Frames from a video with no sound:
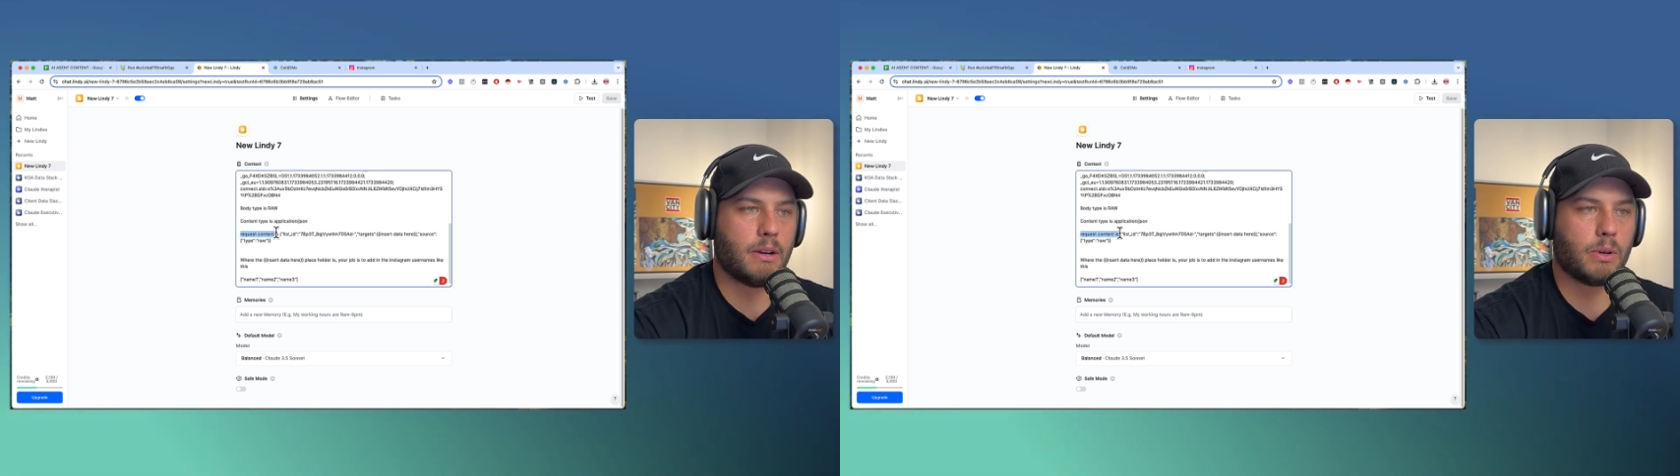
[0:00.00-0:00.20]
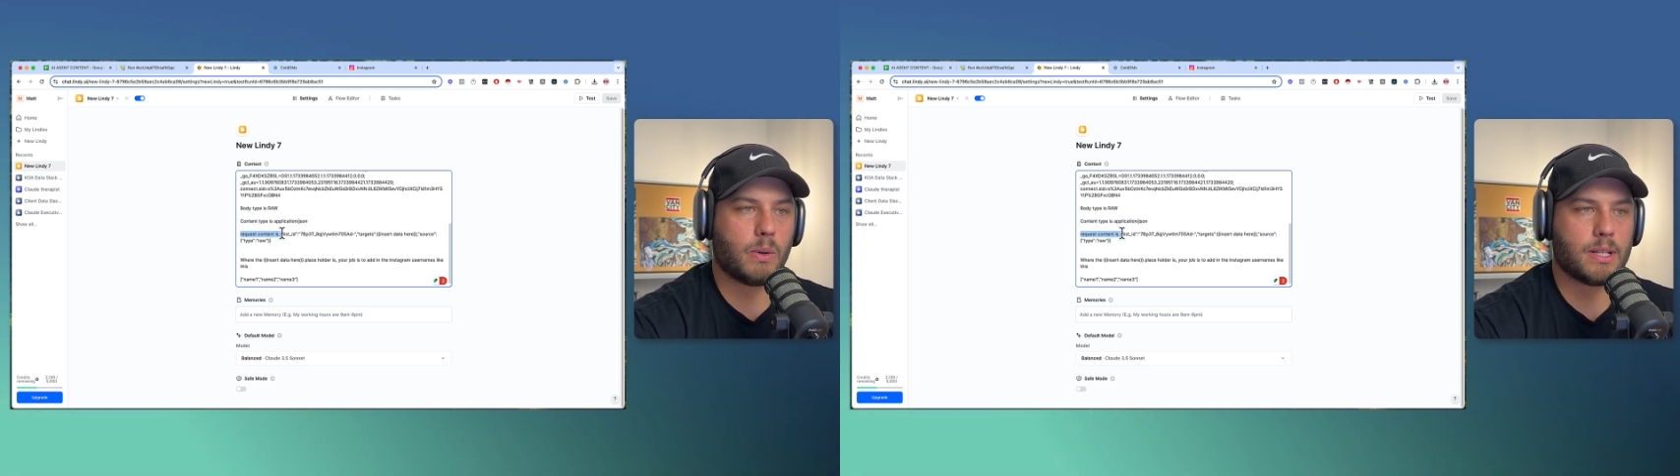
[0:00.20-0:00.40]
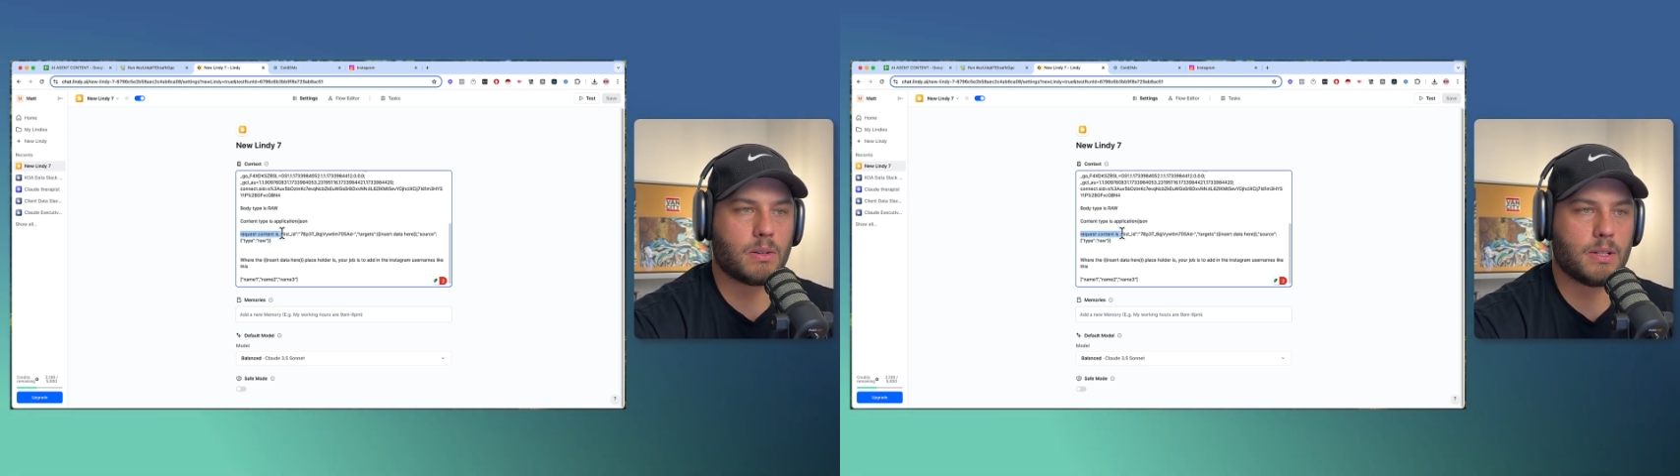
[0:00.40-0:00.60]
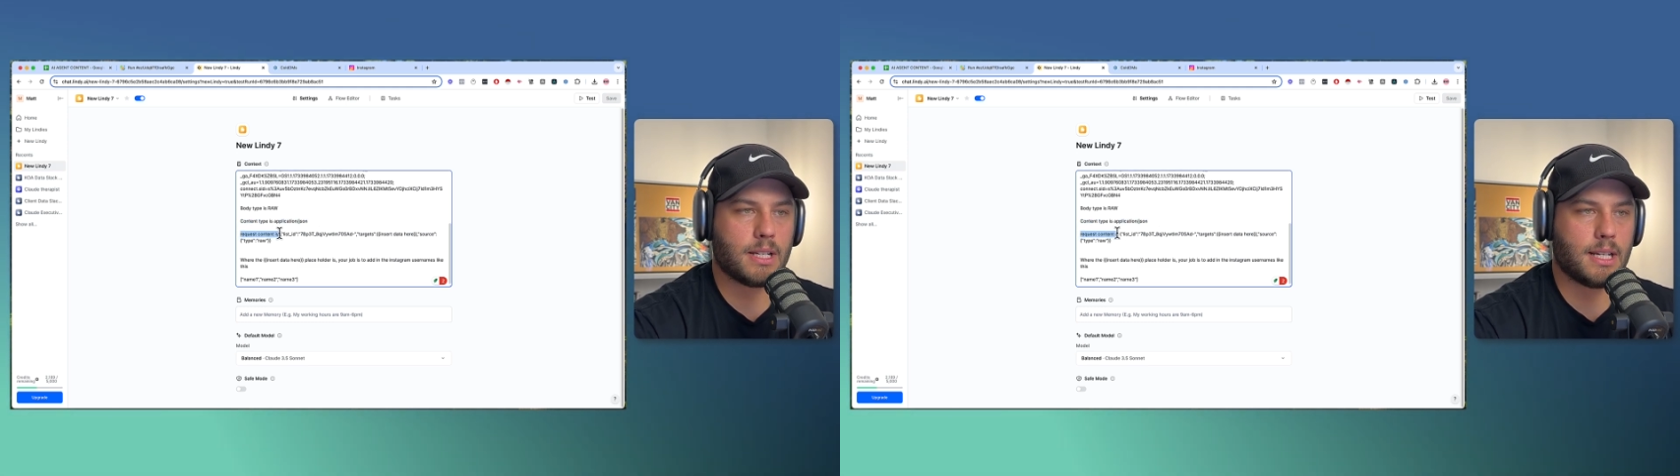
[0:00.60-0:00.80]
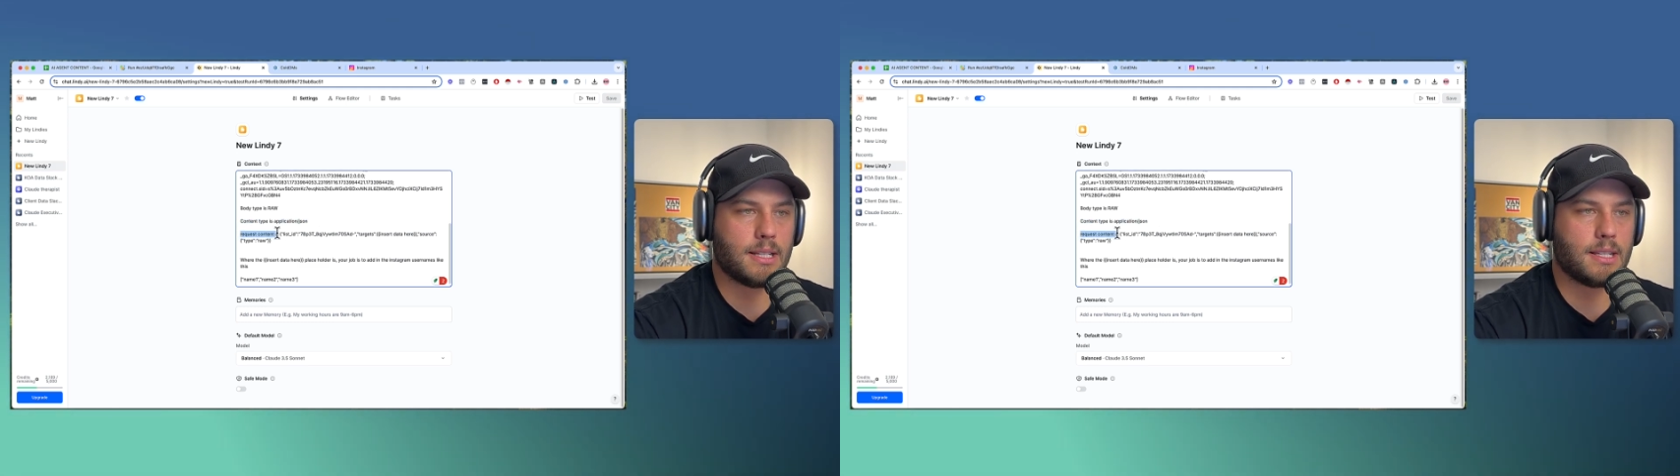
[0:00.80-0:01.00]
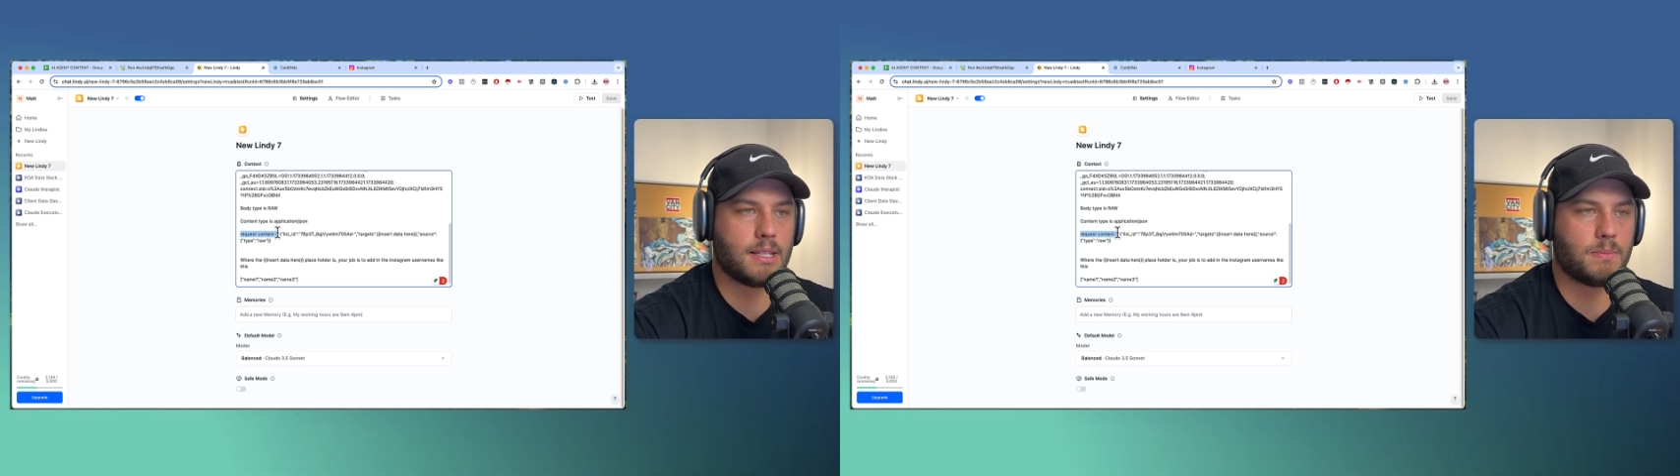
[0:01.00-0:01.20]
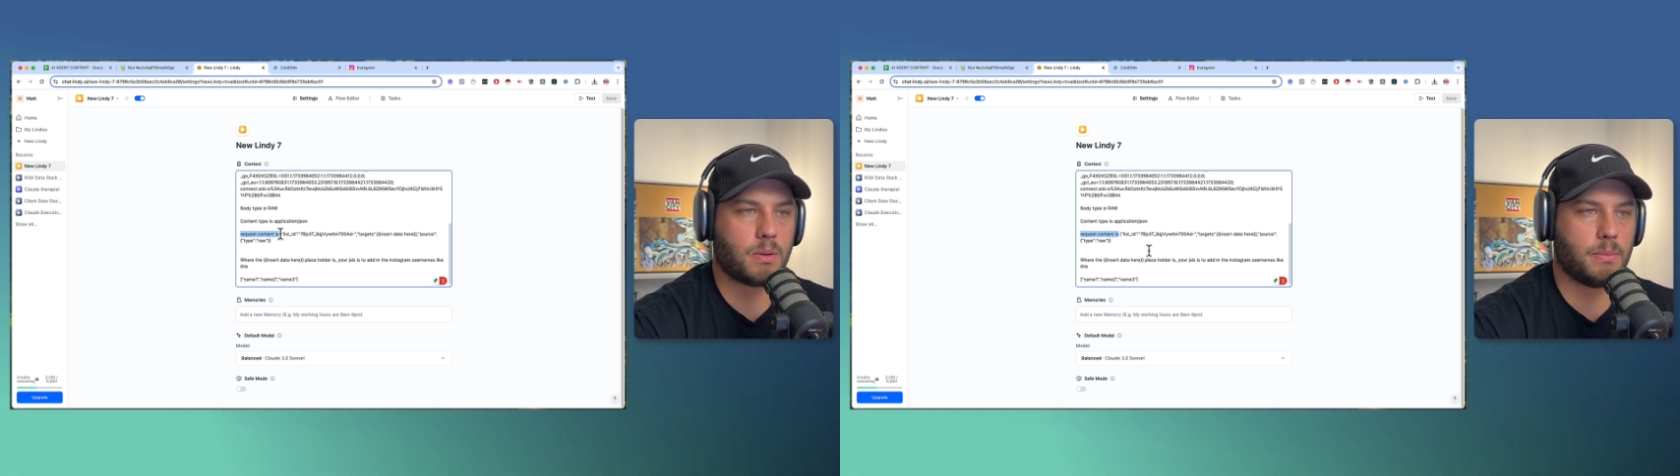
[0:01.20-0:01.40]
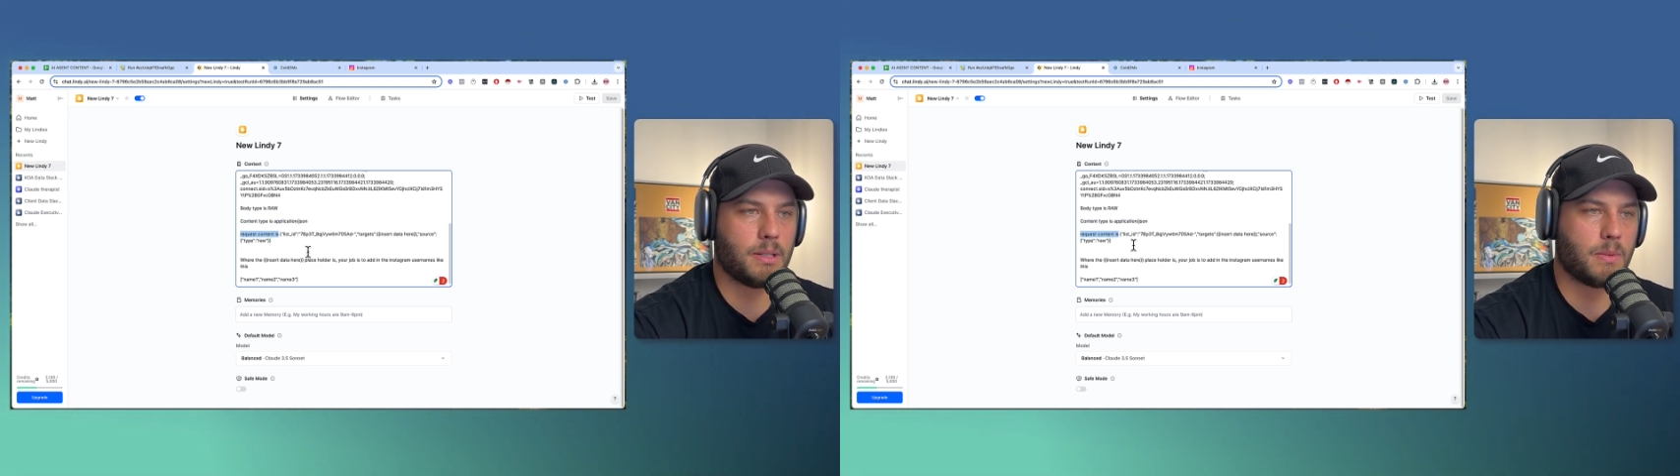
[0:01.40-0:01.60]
Request content this is probably